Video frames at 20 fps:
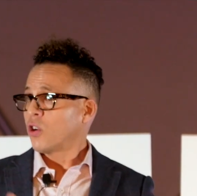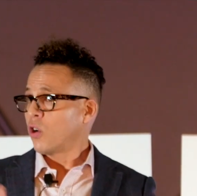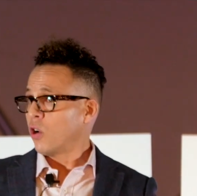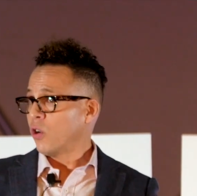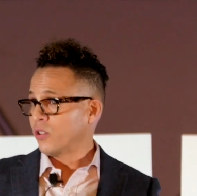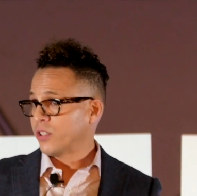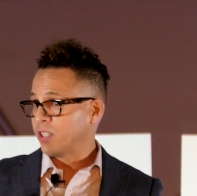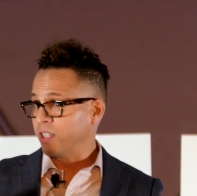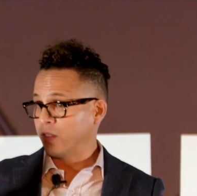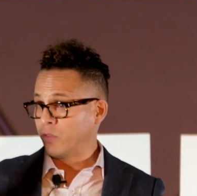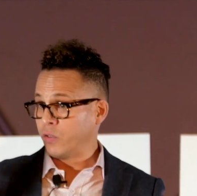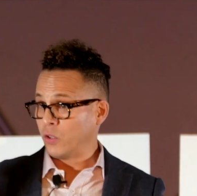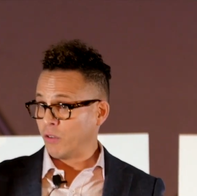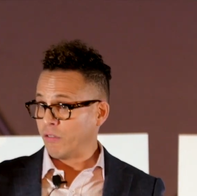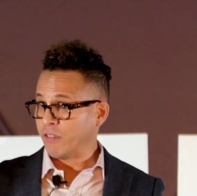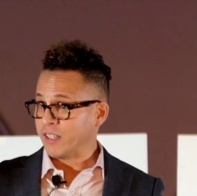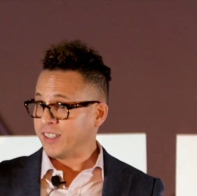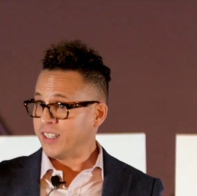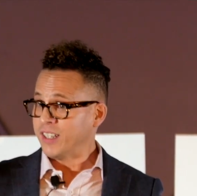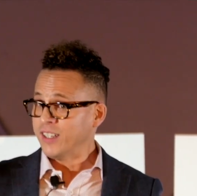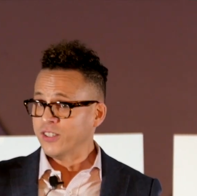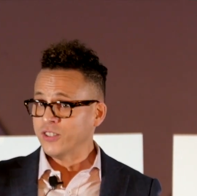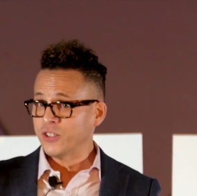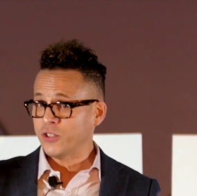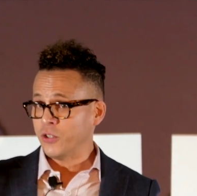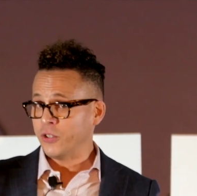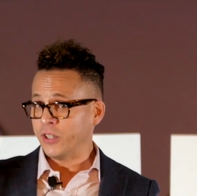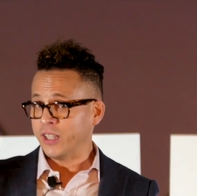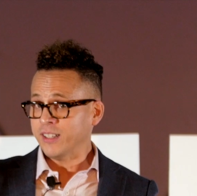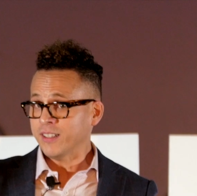Courses for overseas
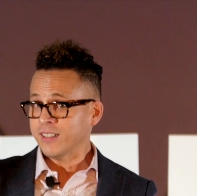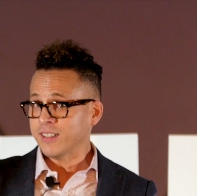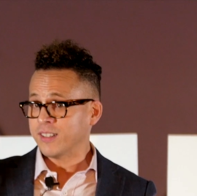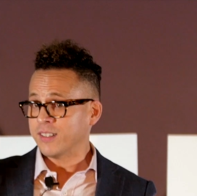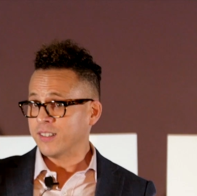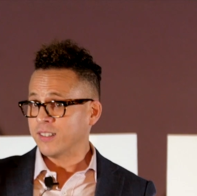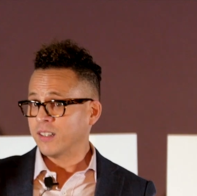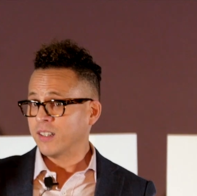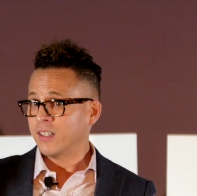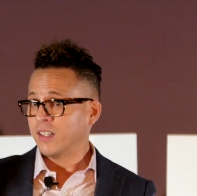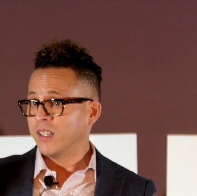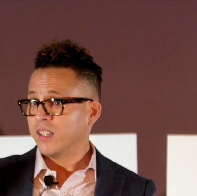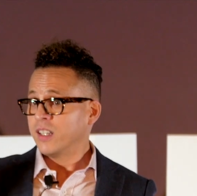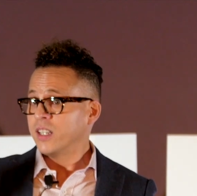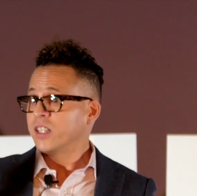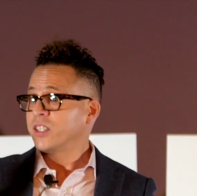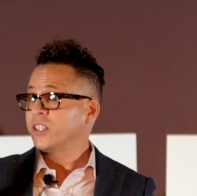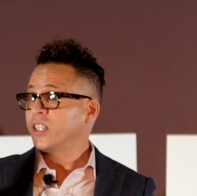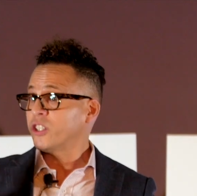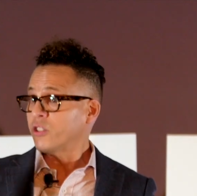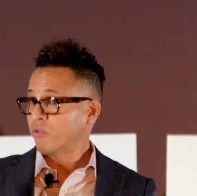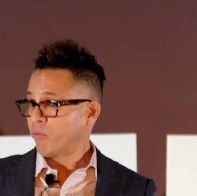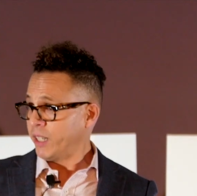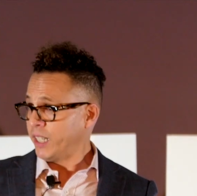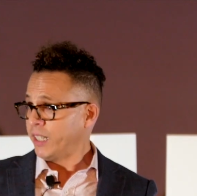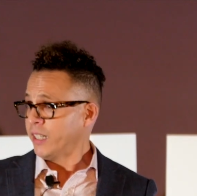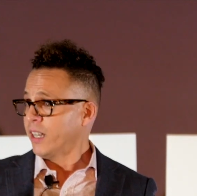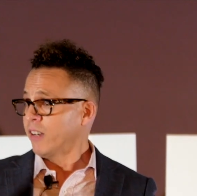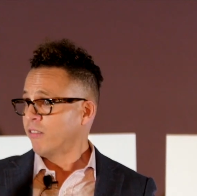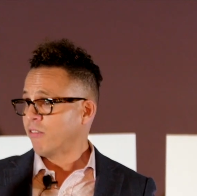students teach
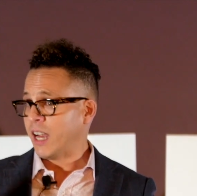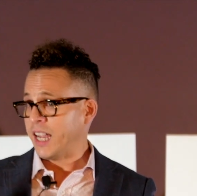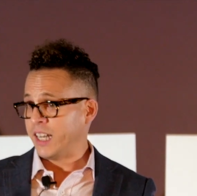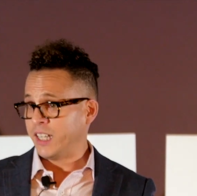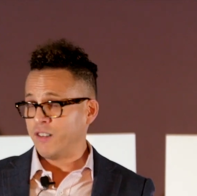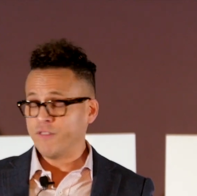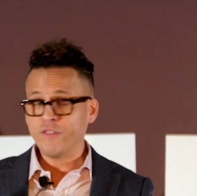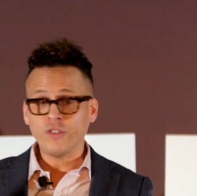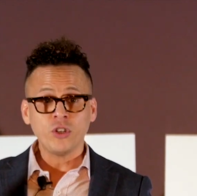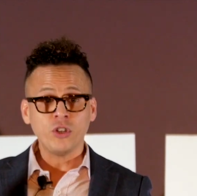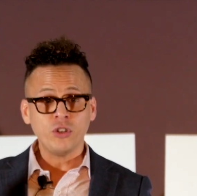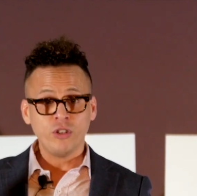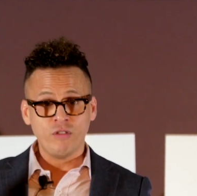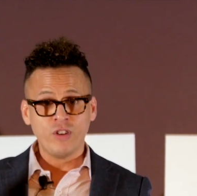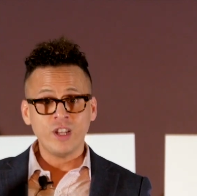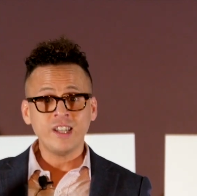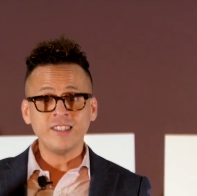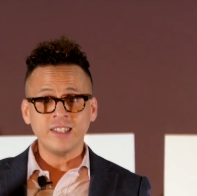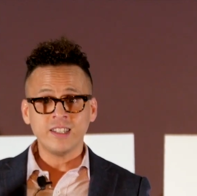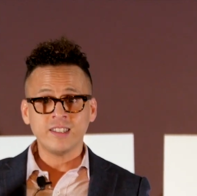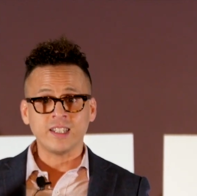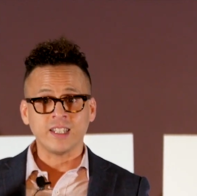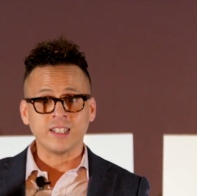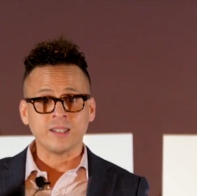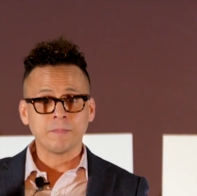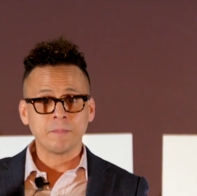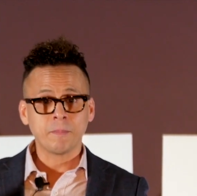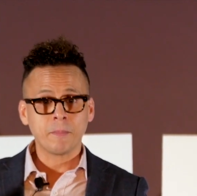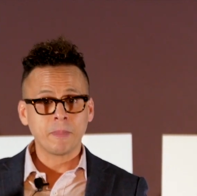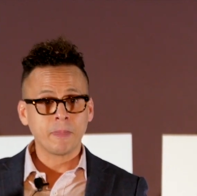reading and writing for university,
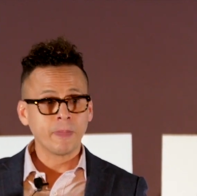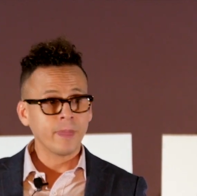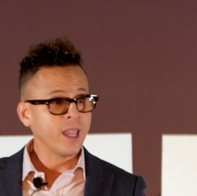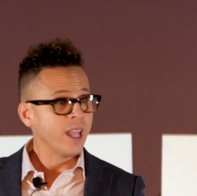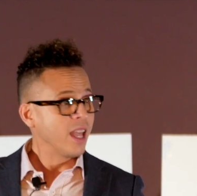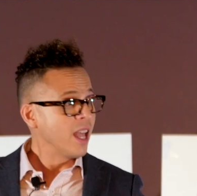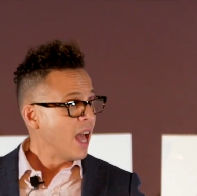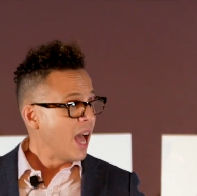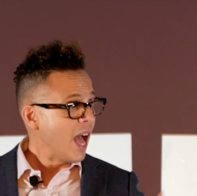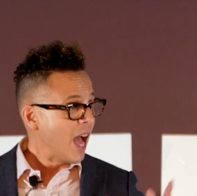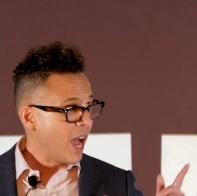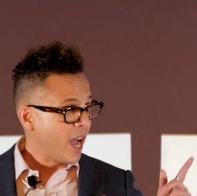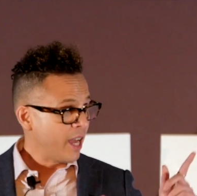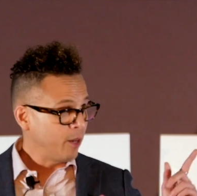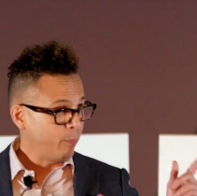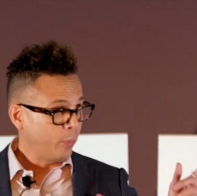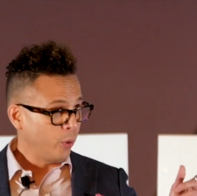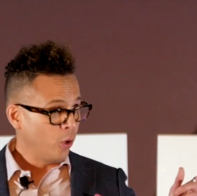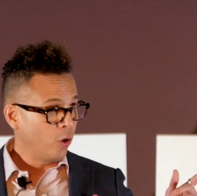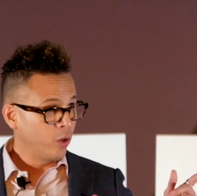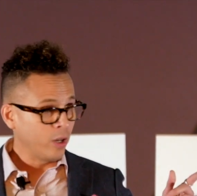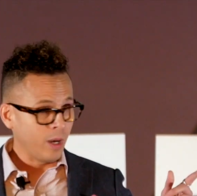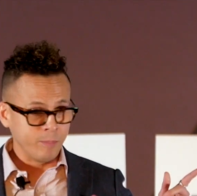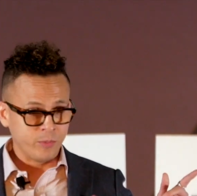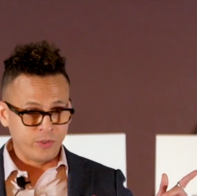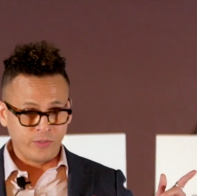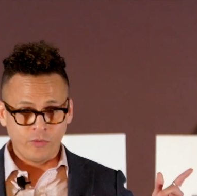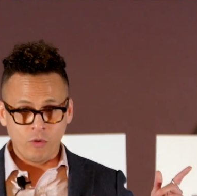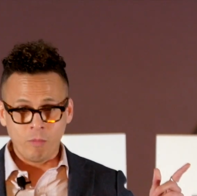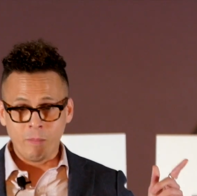and
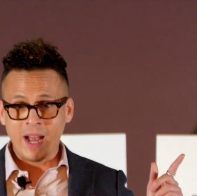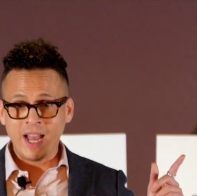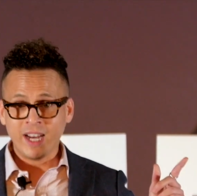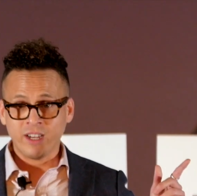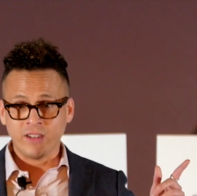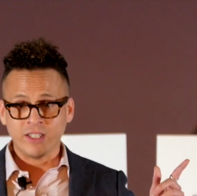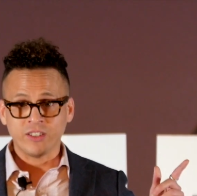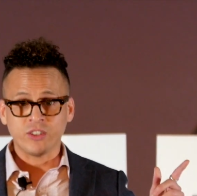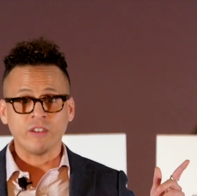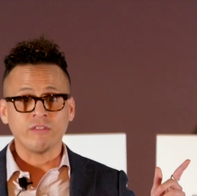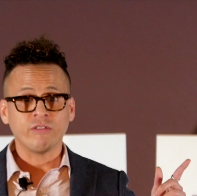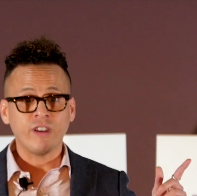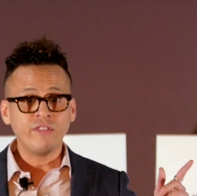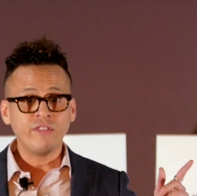programs for migrants and